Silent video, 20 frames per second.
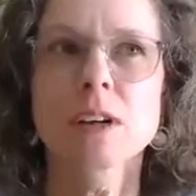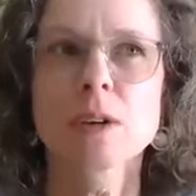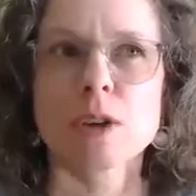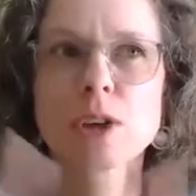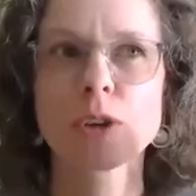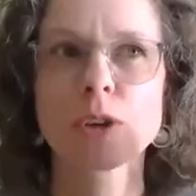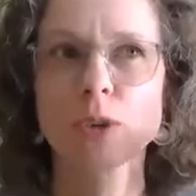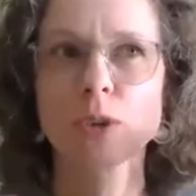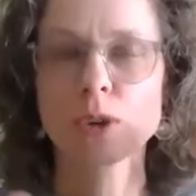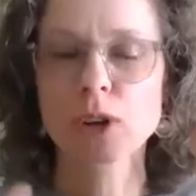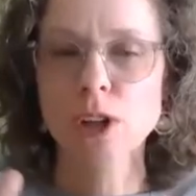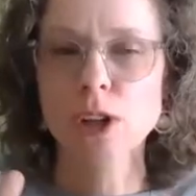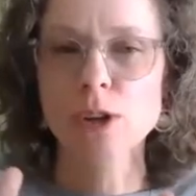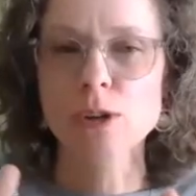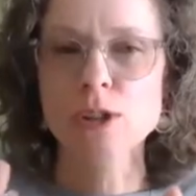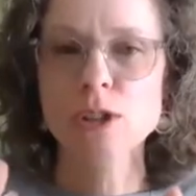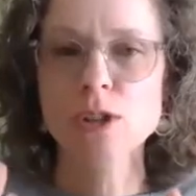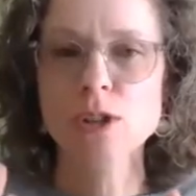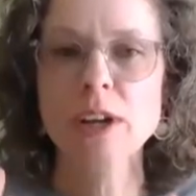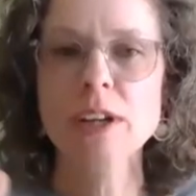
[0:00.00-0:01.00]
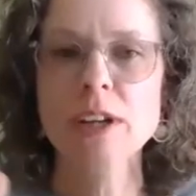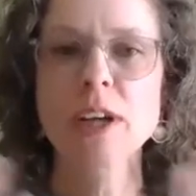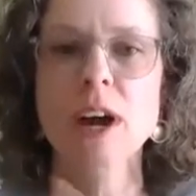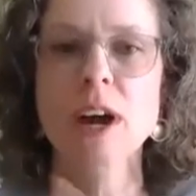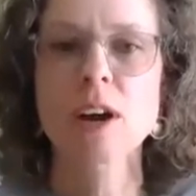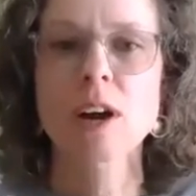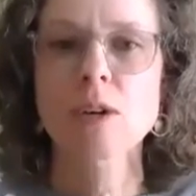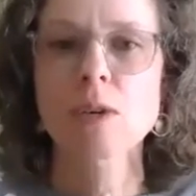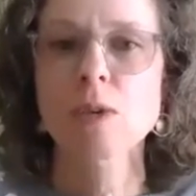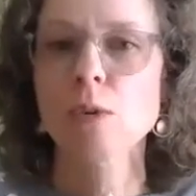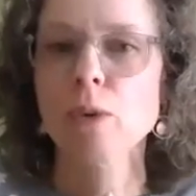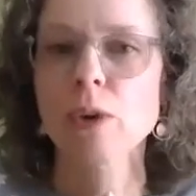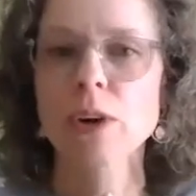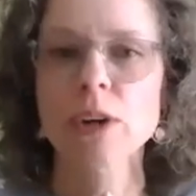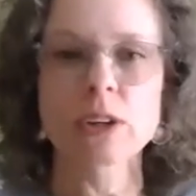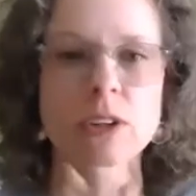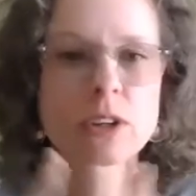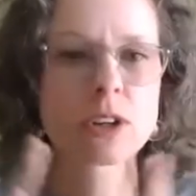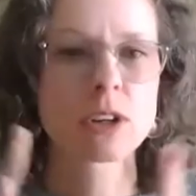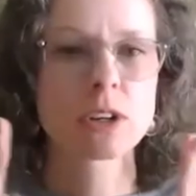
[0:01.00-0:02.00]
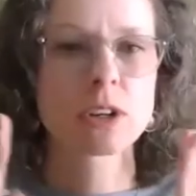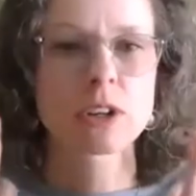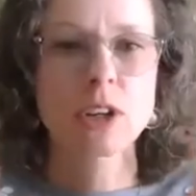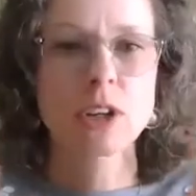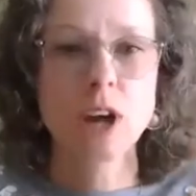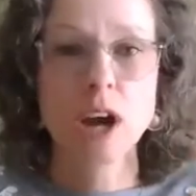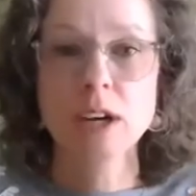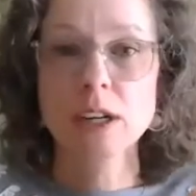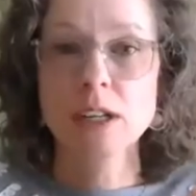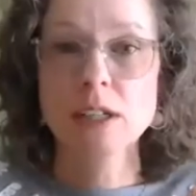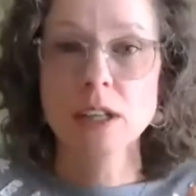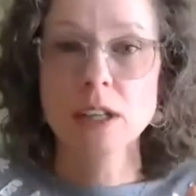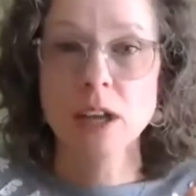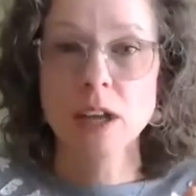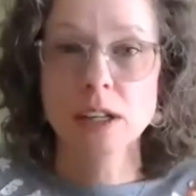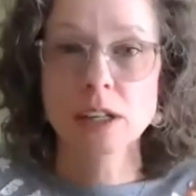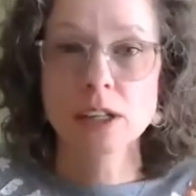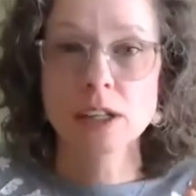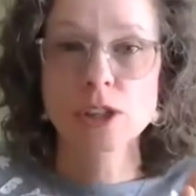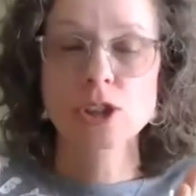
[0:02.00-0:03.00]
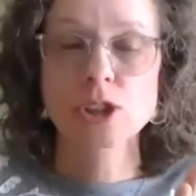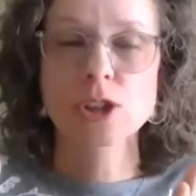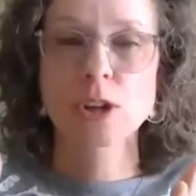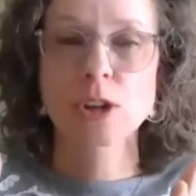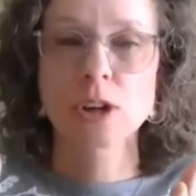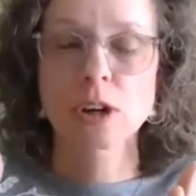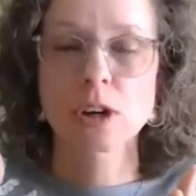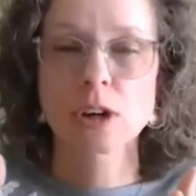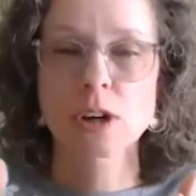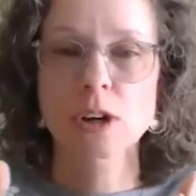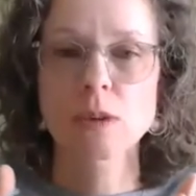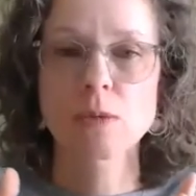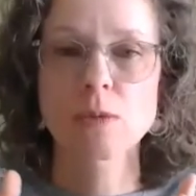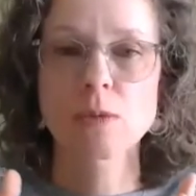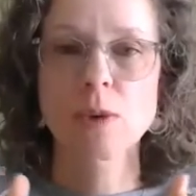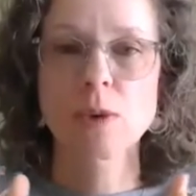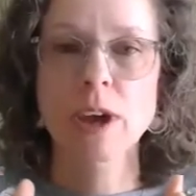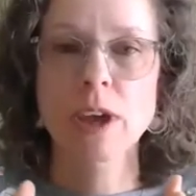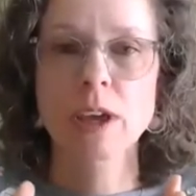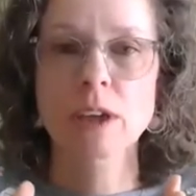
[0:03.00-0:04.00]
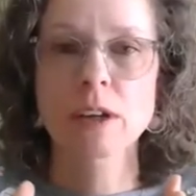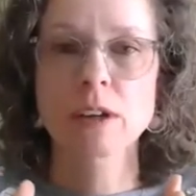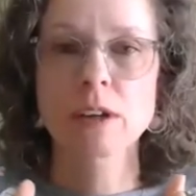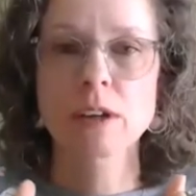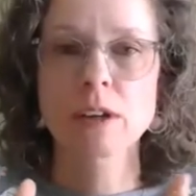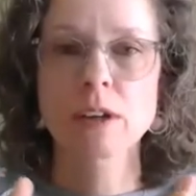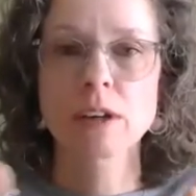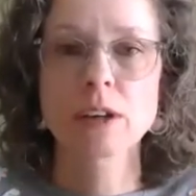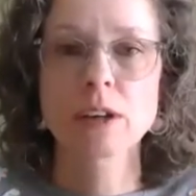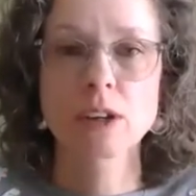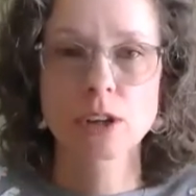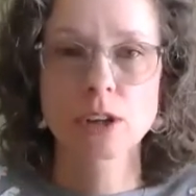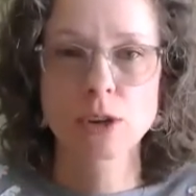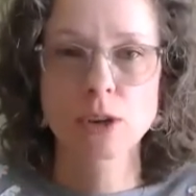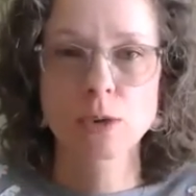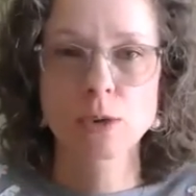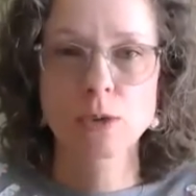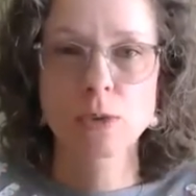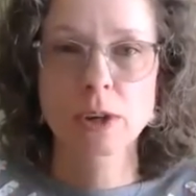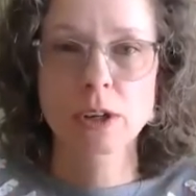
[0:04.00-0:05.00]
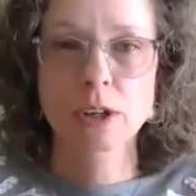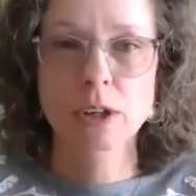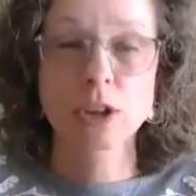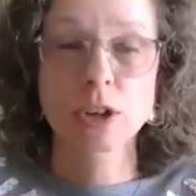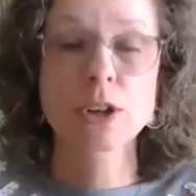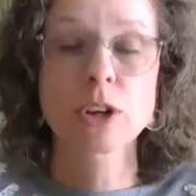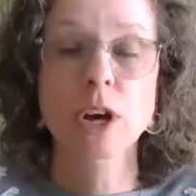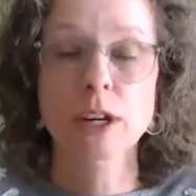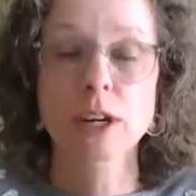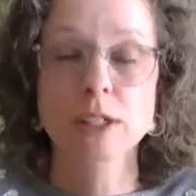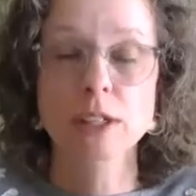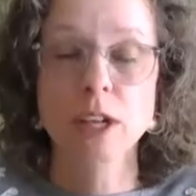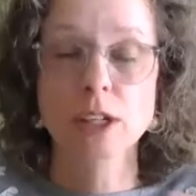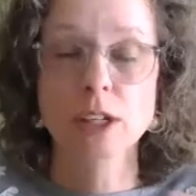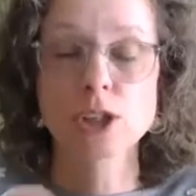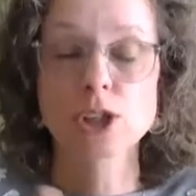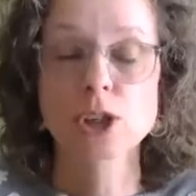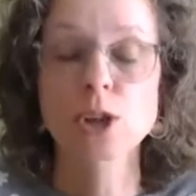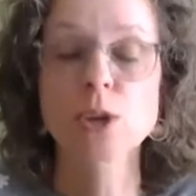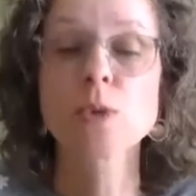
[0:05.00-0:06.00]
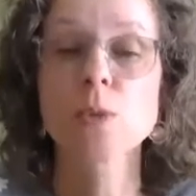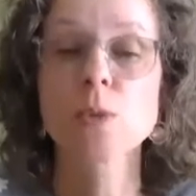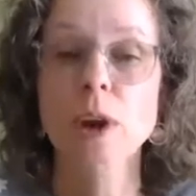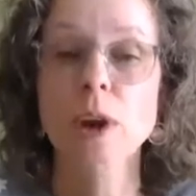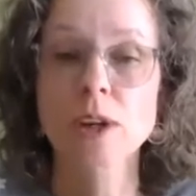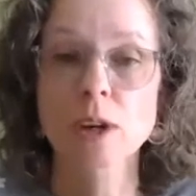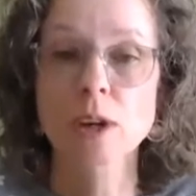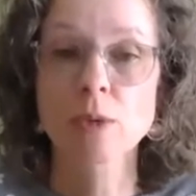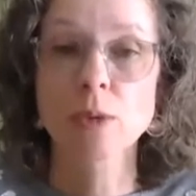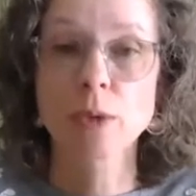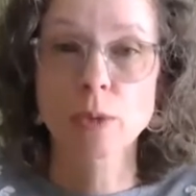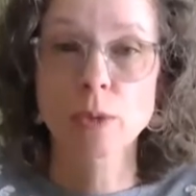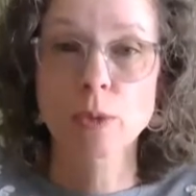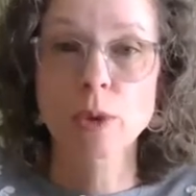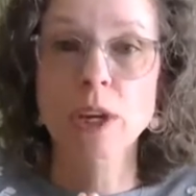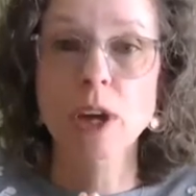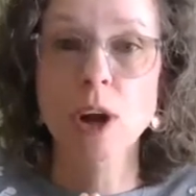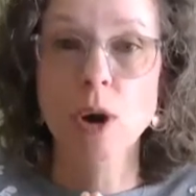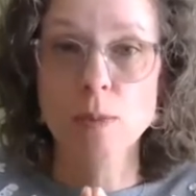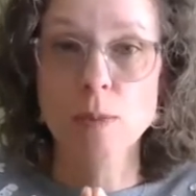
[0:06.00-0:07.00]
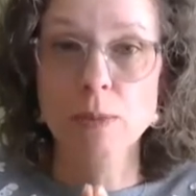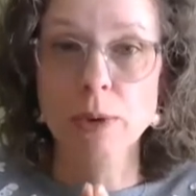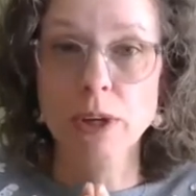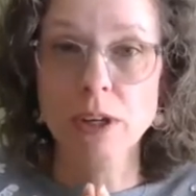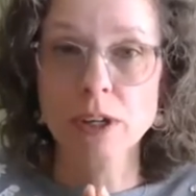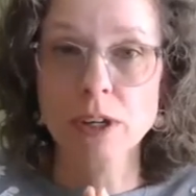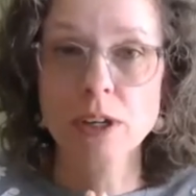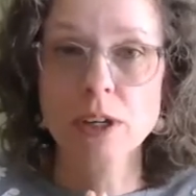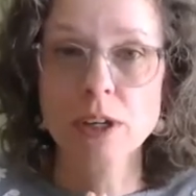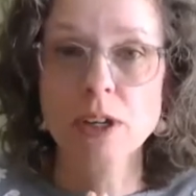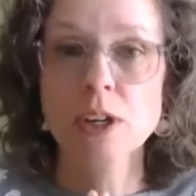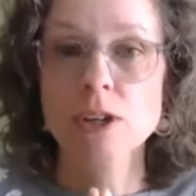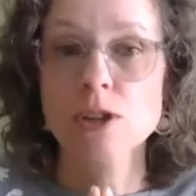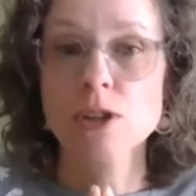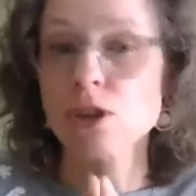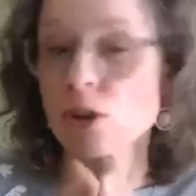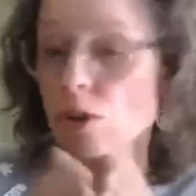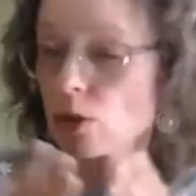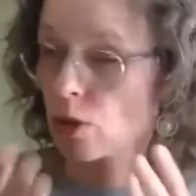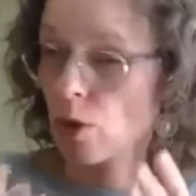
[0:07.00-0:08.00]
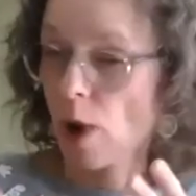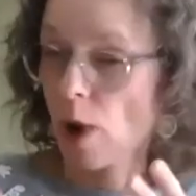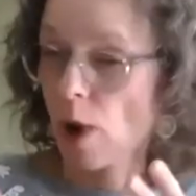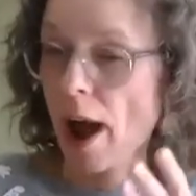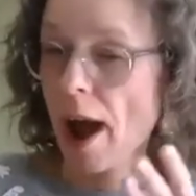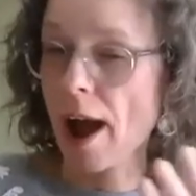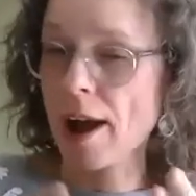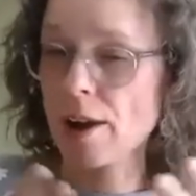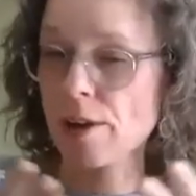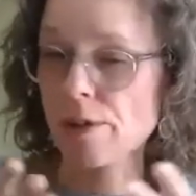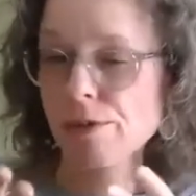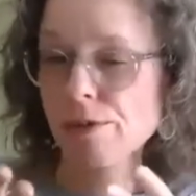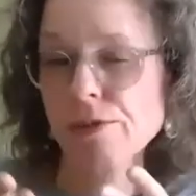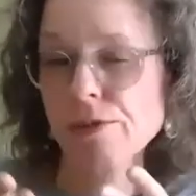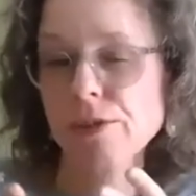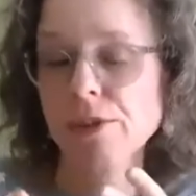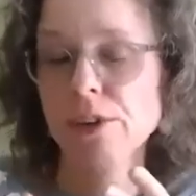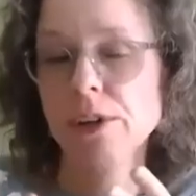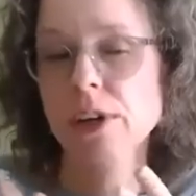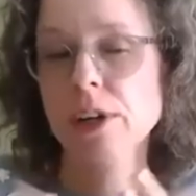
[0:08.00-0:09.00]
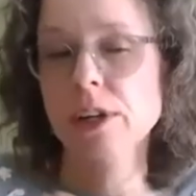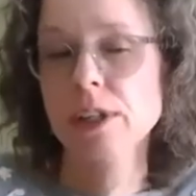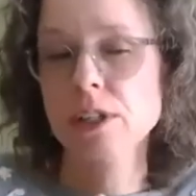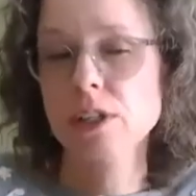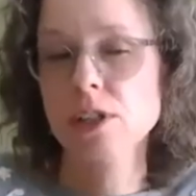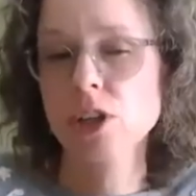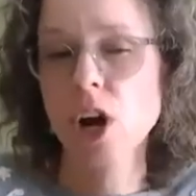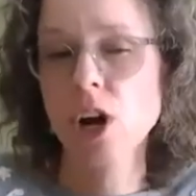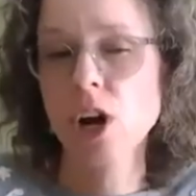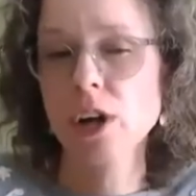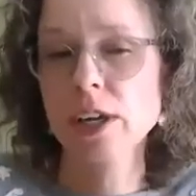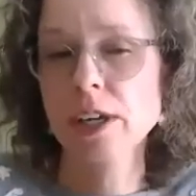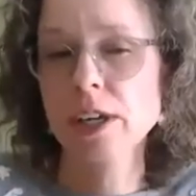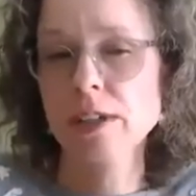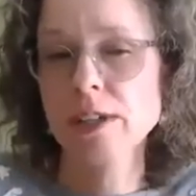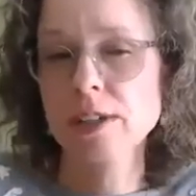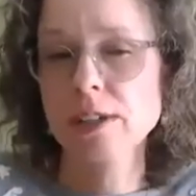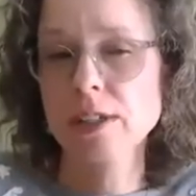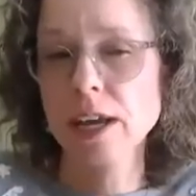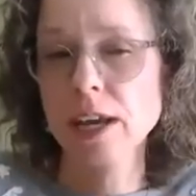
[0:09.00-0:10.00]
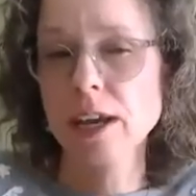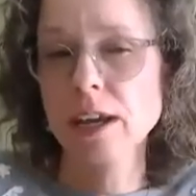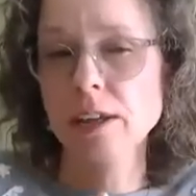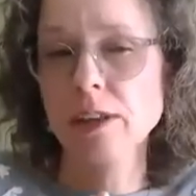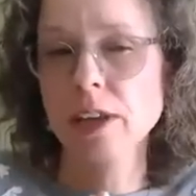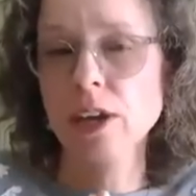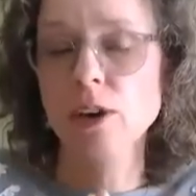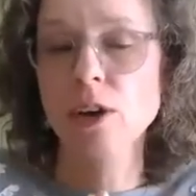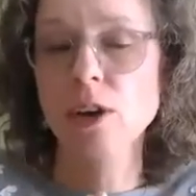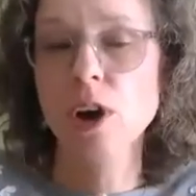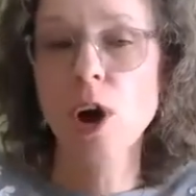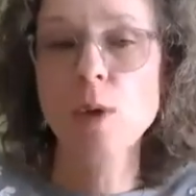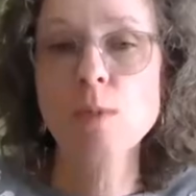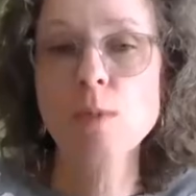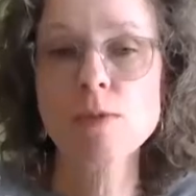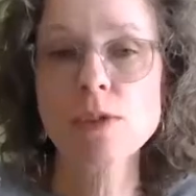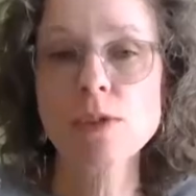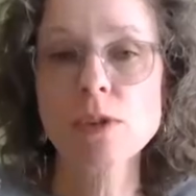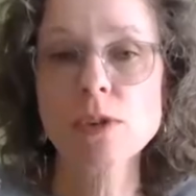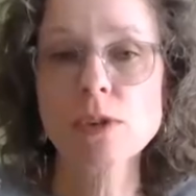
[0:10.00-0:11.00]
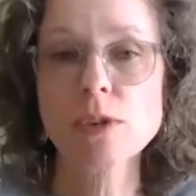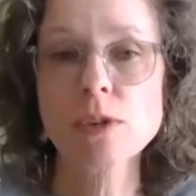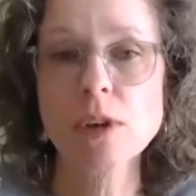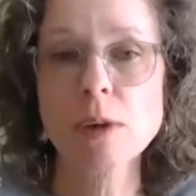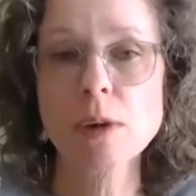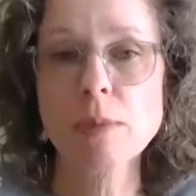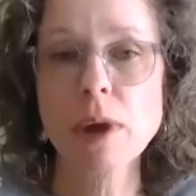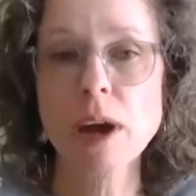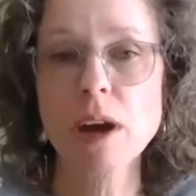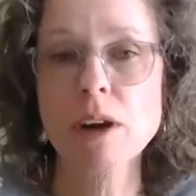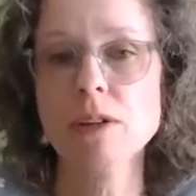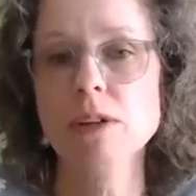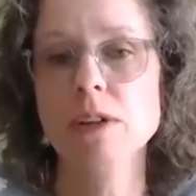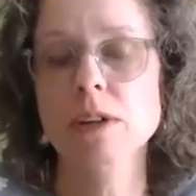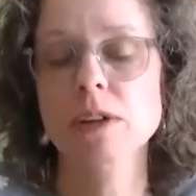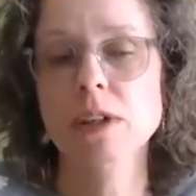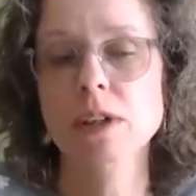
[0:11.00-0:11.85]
You're closed right now. We're not exactly sure when you're not exactly sure when you will reopen. Do you have a target date that you're hopeful about?